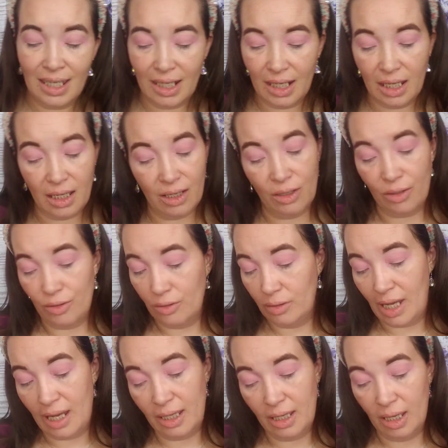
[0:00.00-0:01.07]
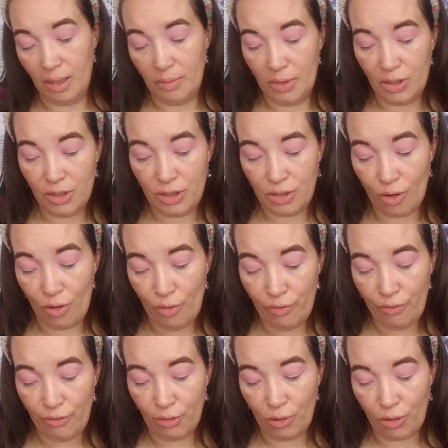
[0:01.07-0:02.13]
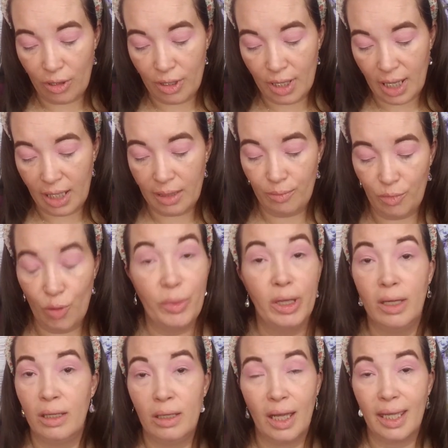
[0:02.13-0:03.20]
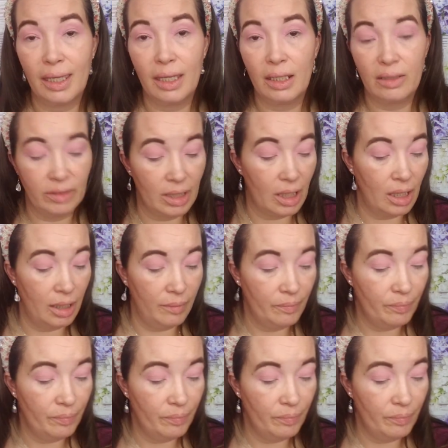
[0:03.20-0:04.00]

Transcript: Now, I am so floored at the moment, I can't even lie.